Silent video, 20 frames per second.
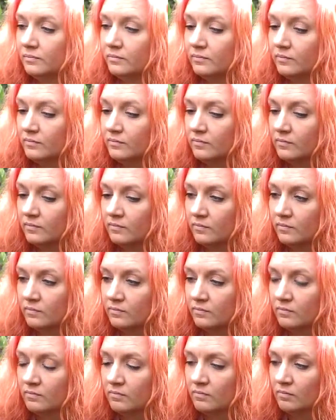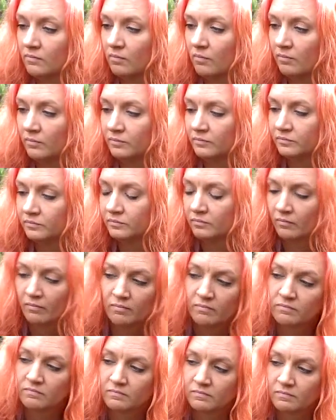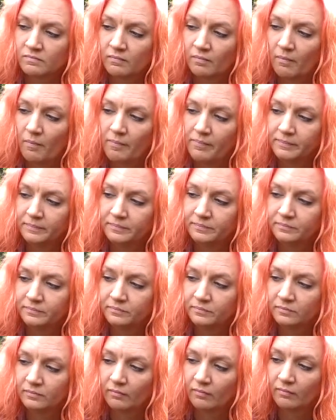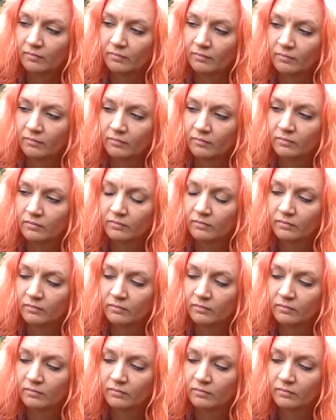[no speech]